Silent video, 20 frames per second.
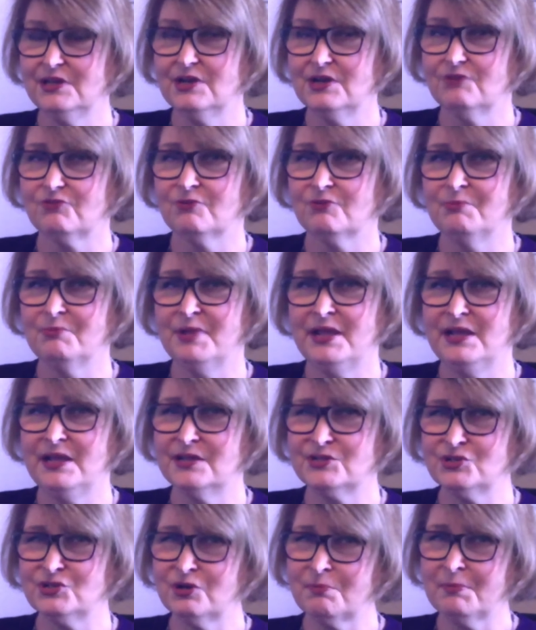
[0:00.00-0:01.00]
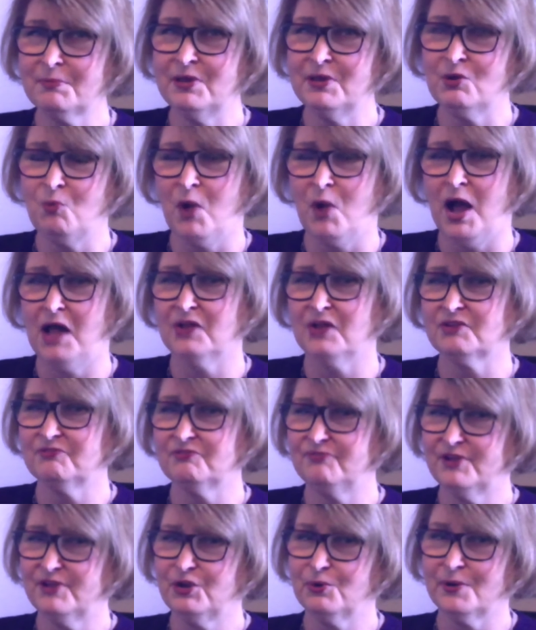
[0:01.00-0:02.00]
For me, it took me a while to
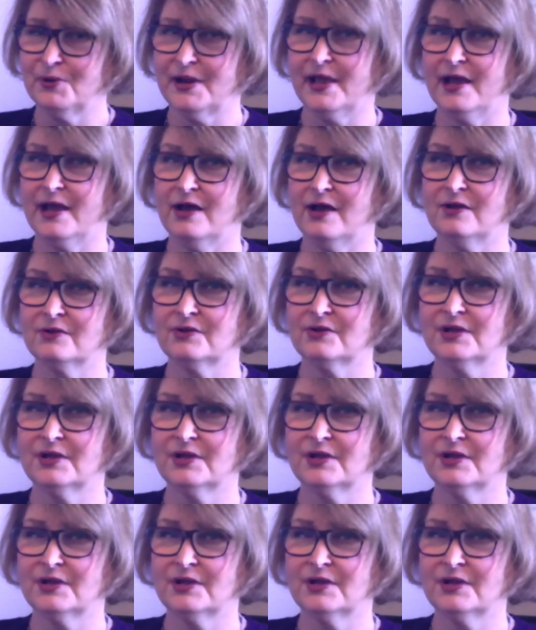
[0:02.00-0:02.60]
figure it out.